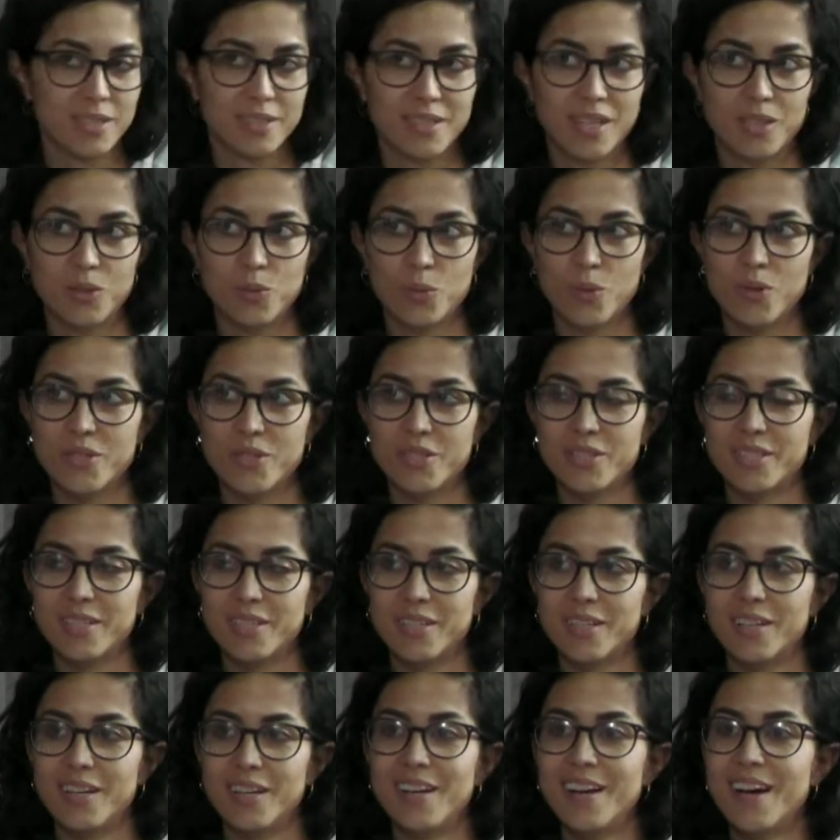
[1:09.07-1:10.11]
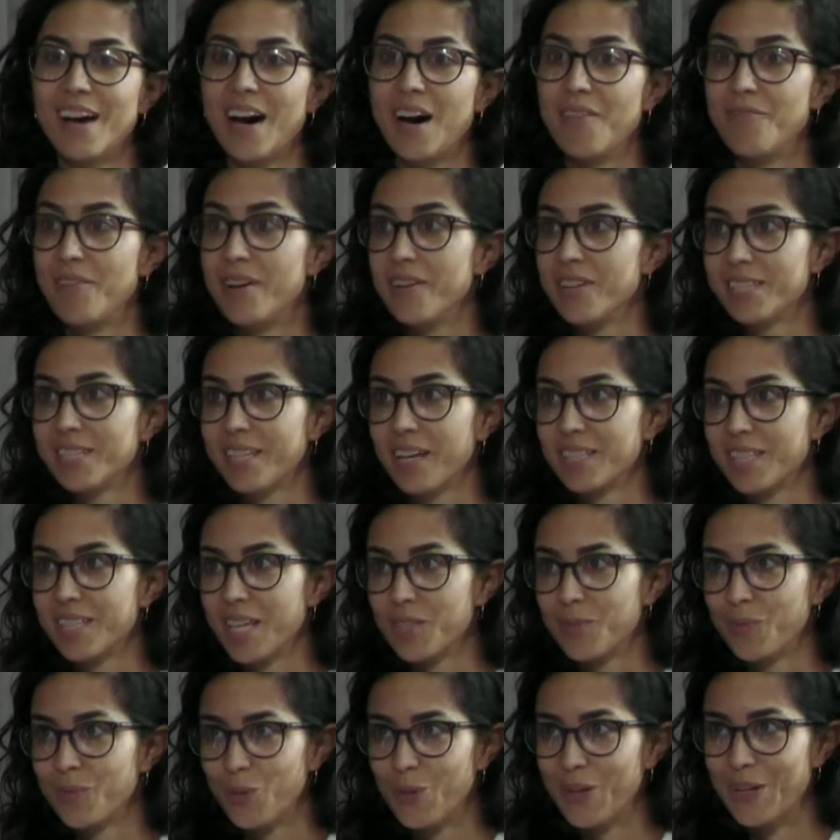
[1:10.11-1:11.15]
that was a very
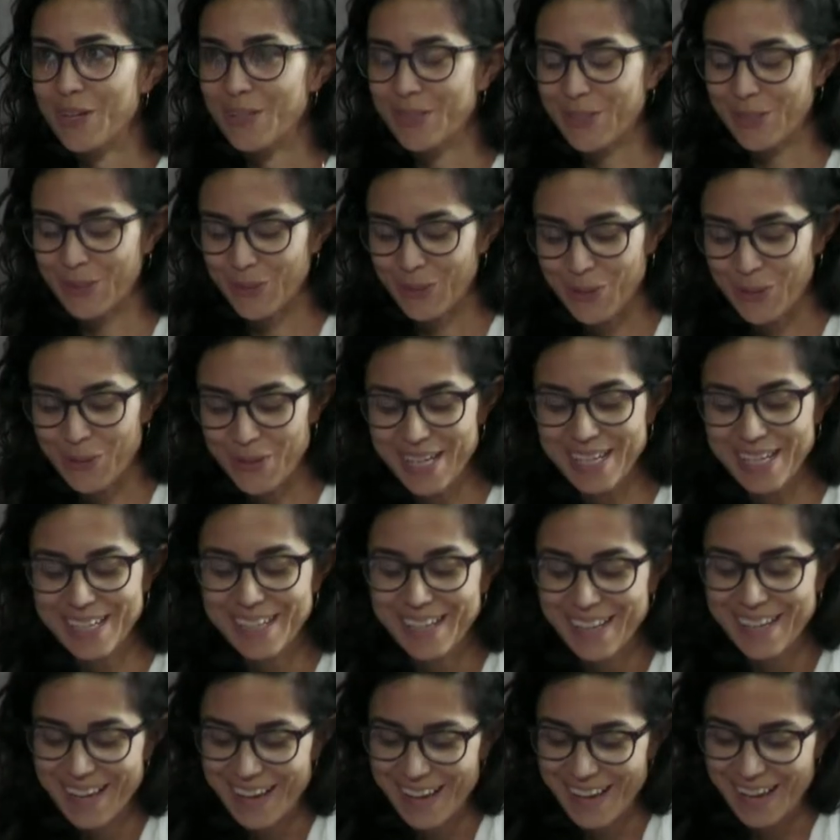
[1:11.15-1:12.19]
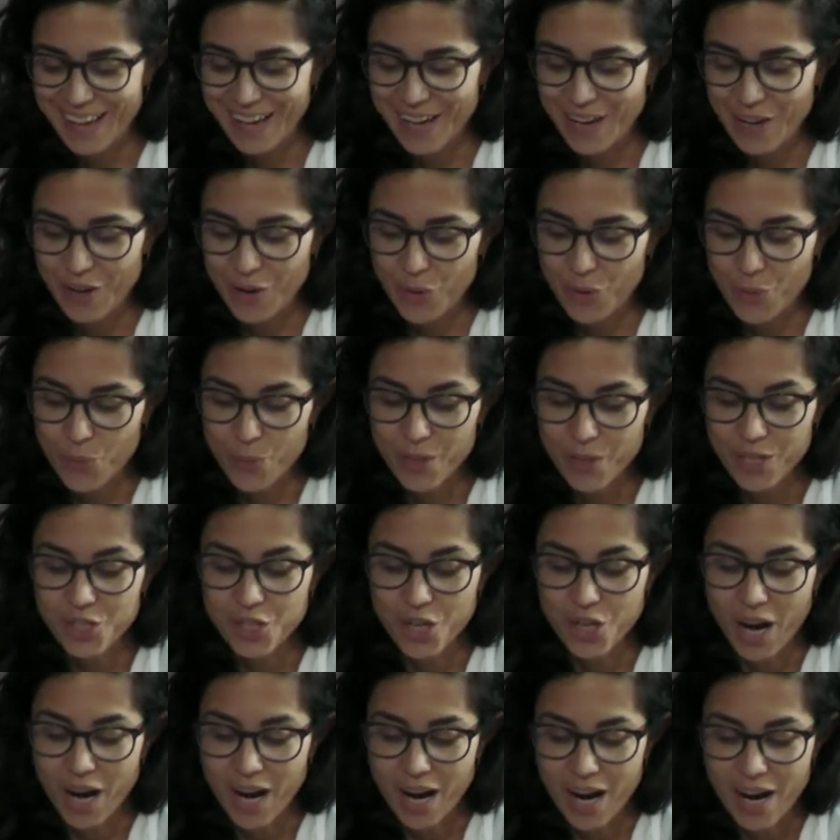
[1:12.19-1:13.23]
successful story, which
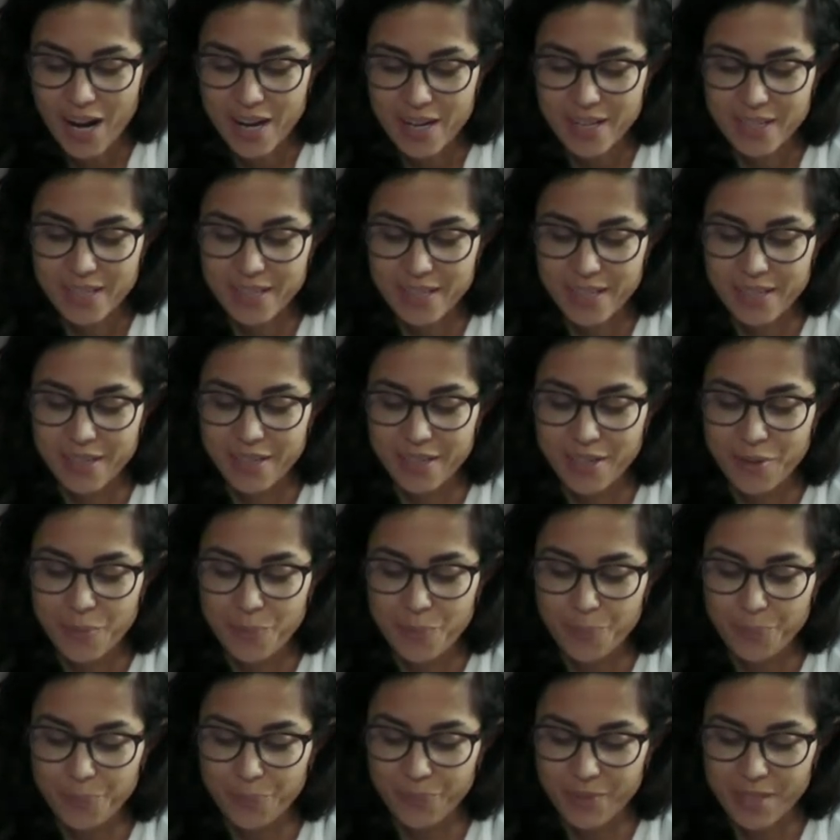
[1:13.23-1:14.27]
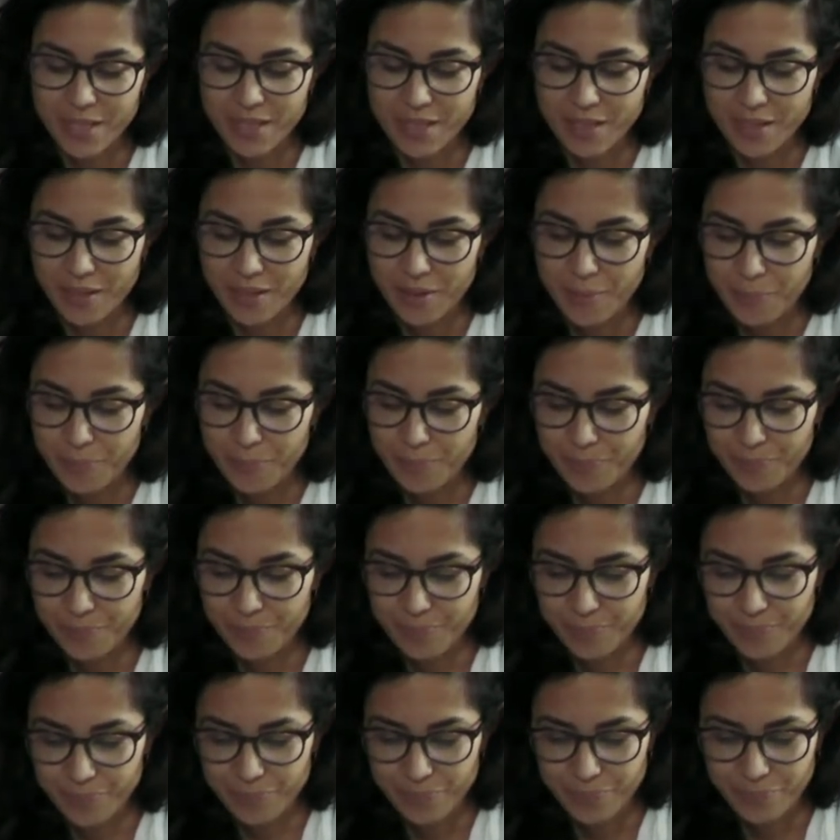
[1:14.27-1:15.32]
are the
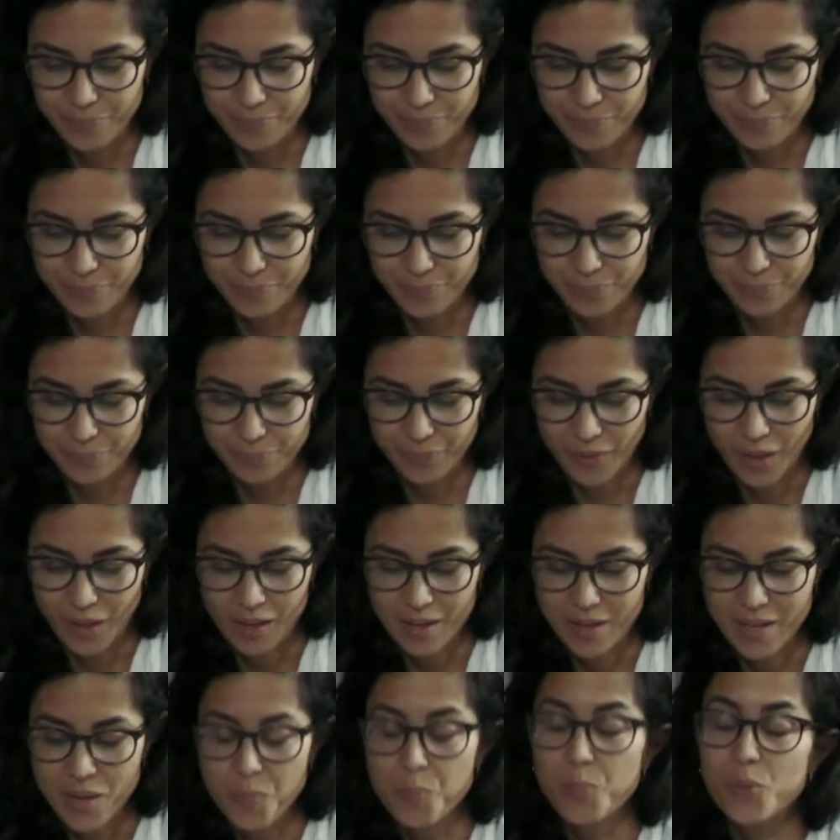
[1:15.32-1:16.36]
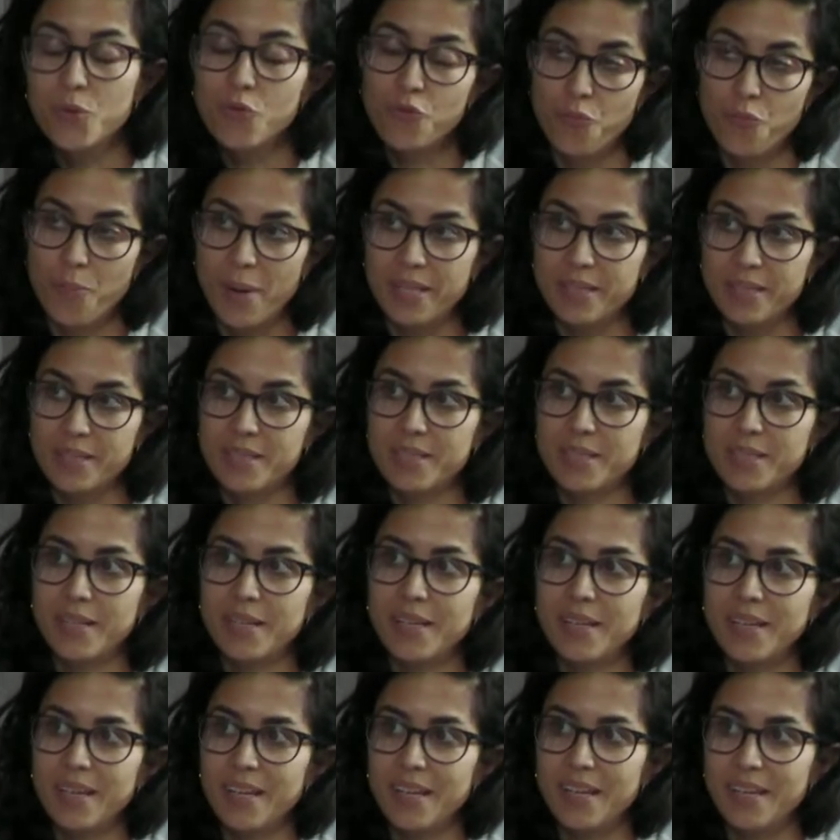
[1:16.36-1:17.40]
improvements
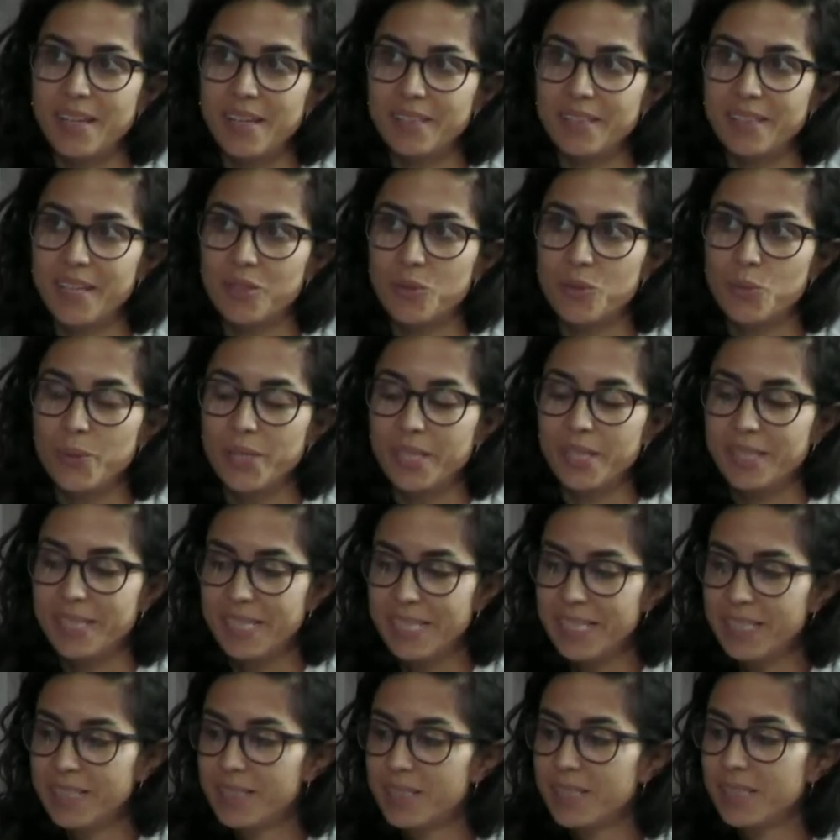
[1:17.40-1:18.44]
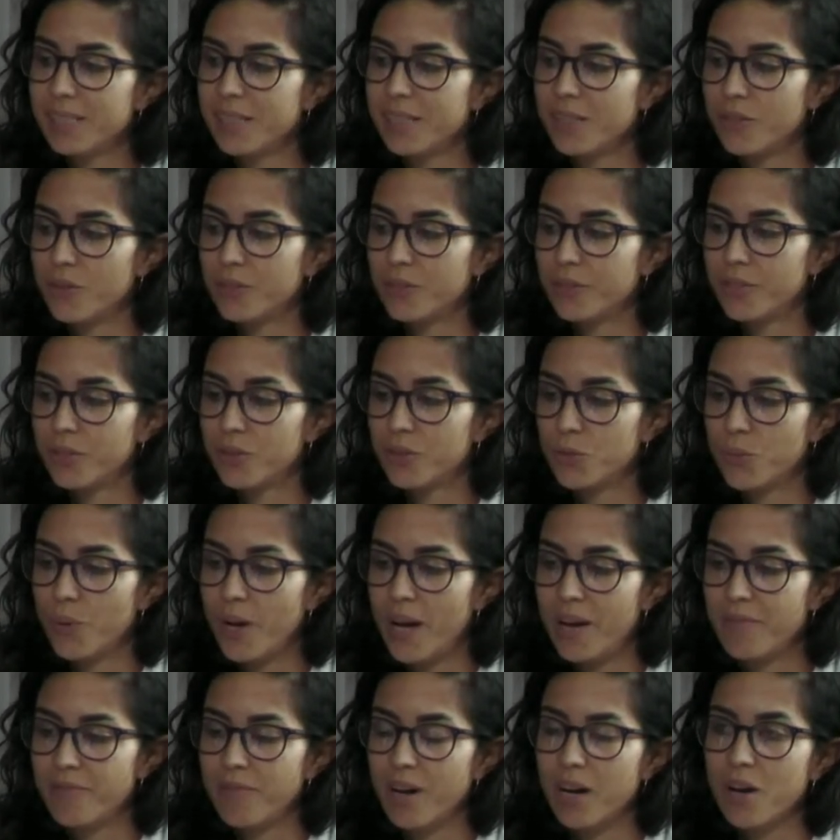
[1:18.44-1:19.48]
that we did in order to
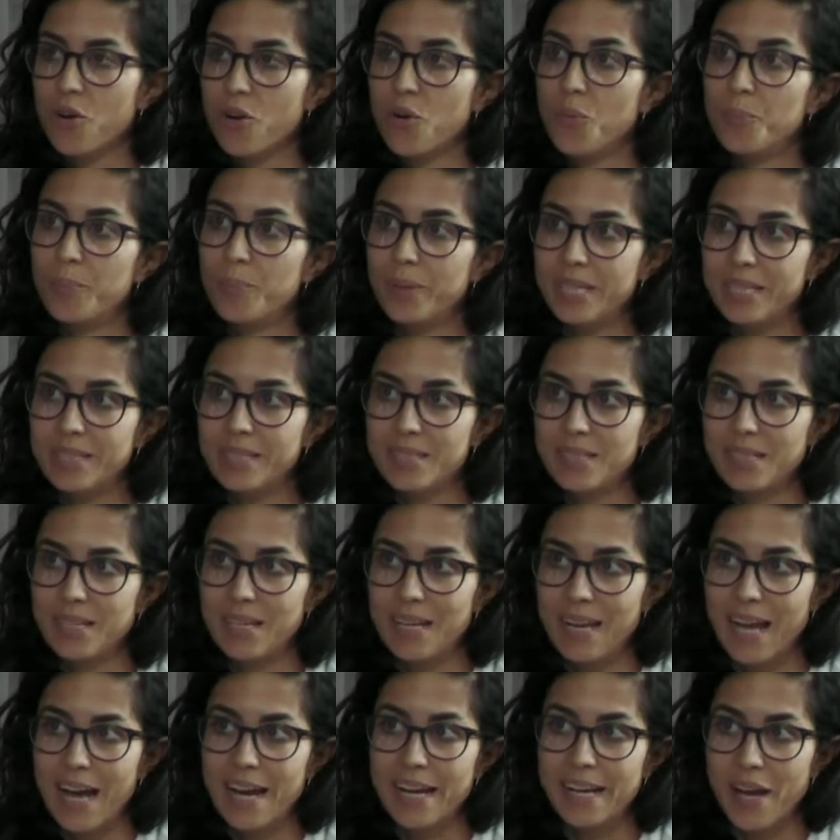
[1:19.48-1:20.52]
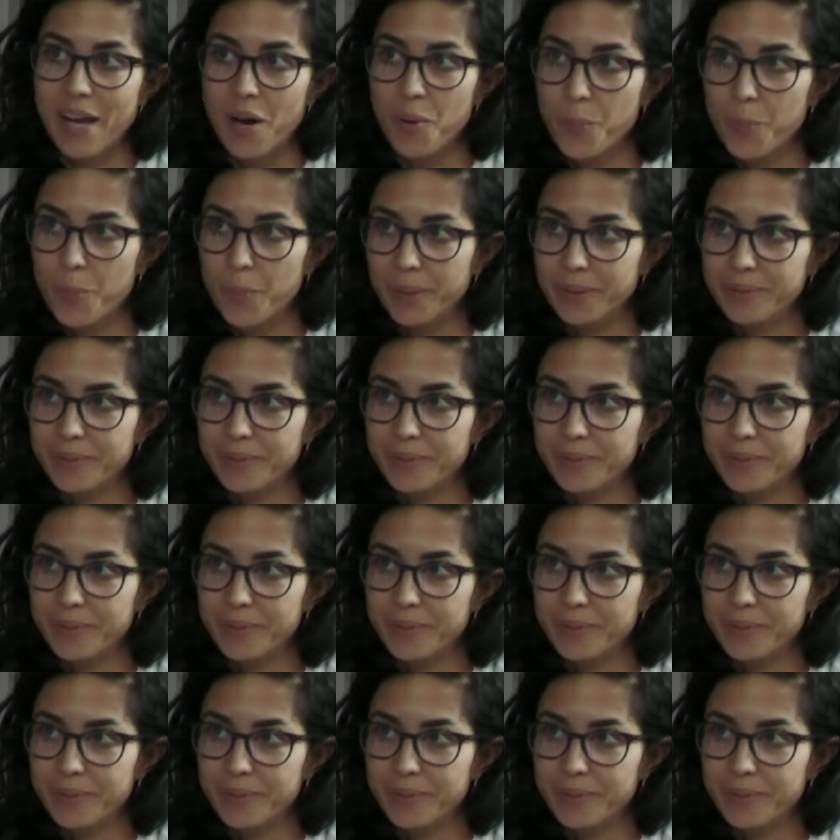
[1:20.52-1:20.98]
have a complete lineup?